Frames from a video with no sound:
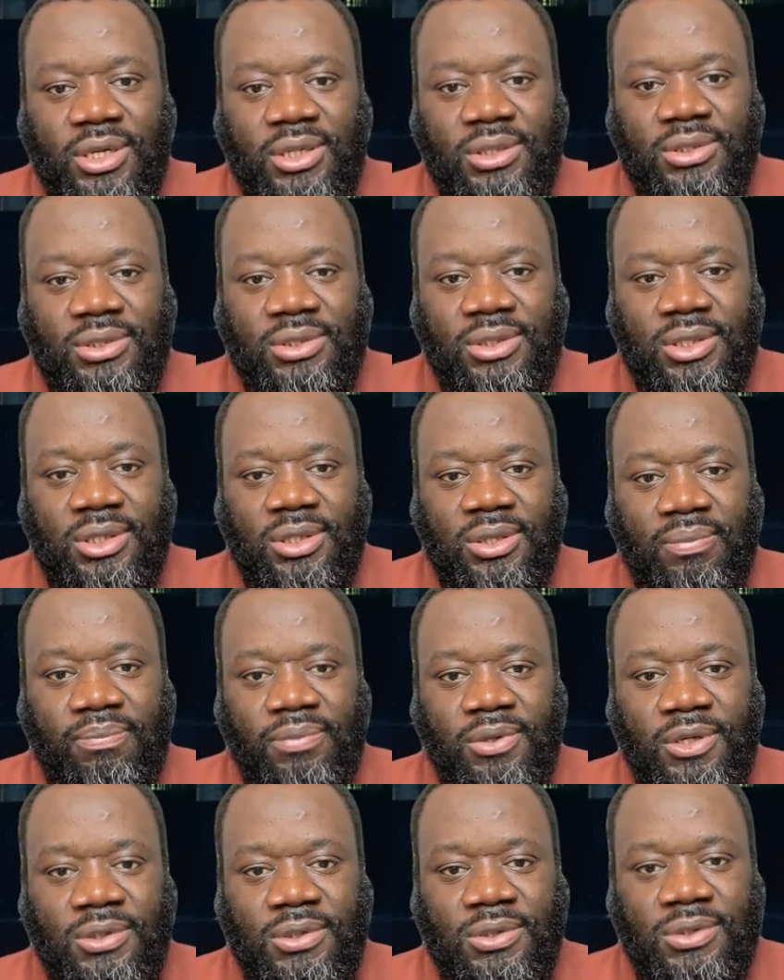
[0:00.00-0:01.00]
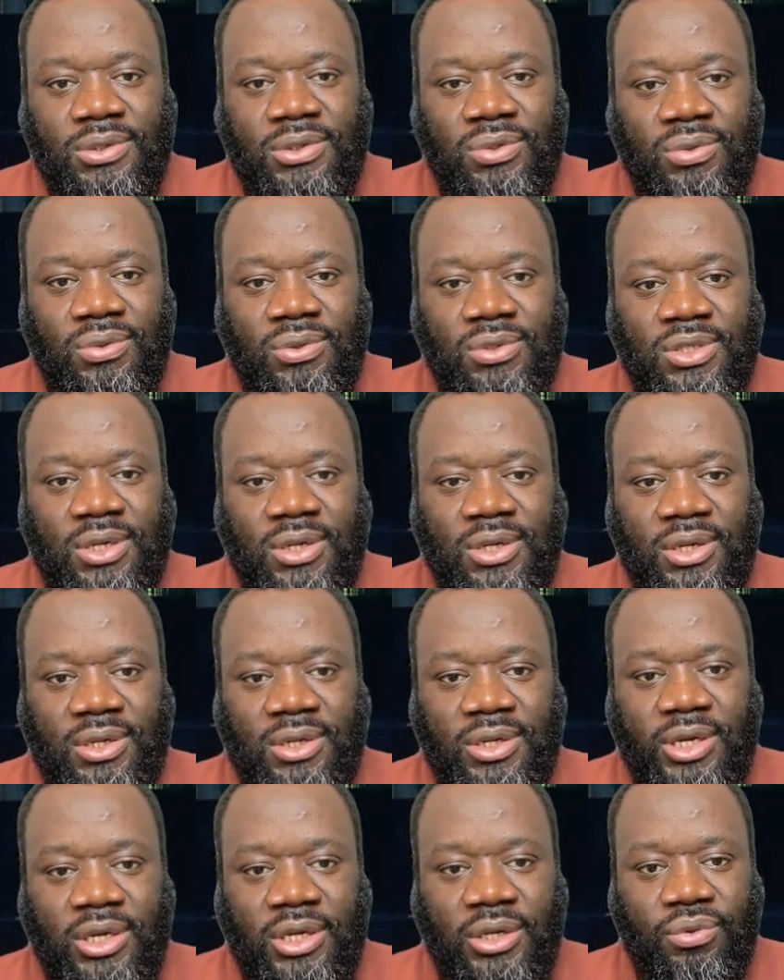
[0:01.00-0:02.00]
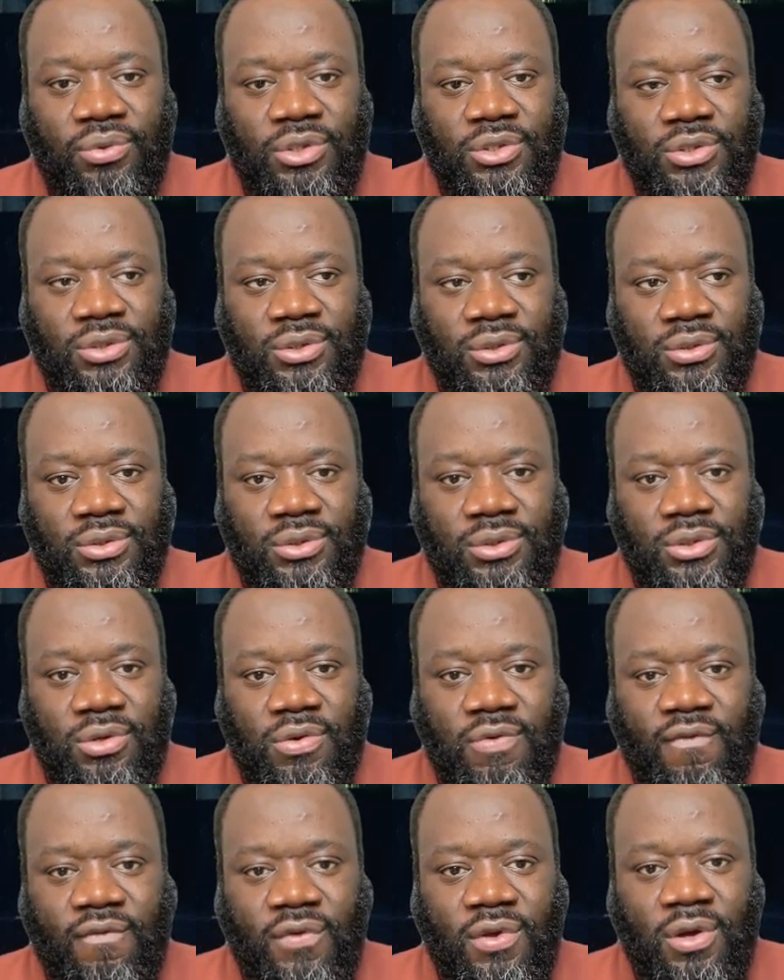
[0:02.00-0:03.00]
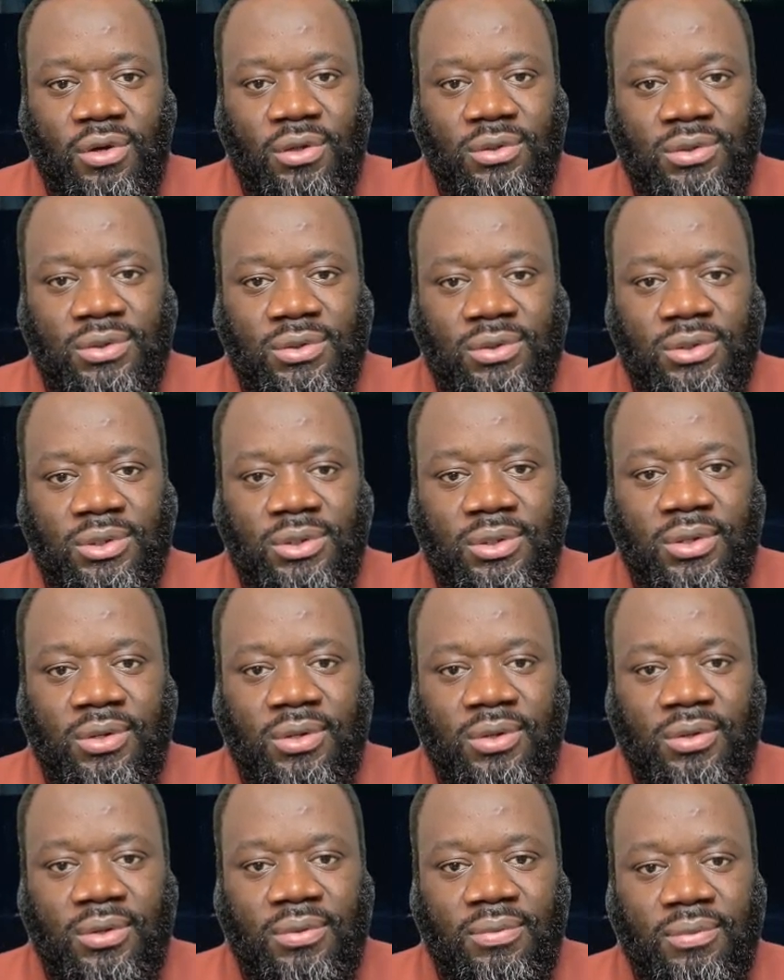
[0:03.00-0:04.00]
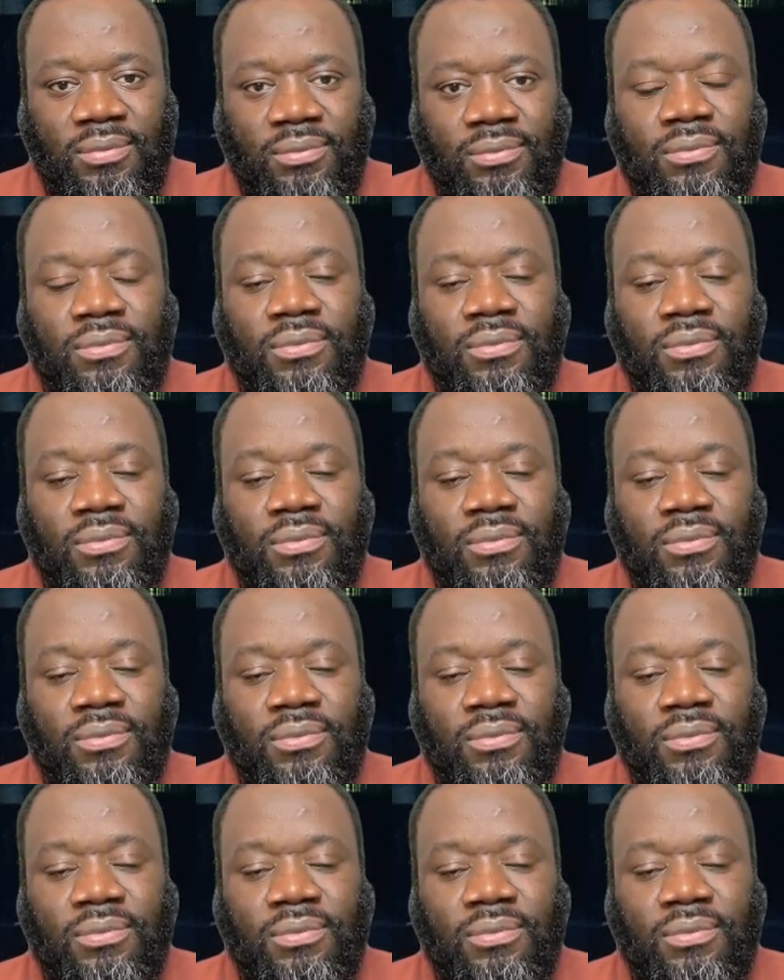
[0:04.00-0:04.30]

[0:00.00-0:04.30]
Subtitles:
and please do send in any questions you've got to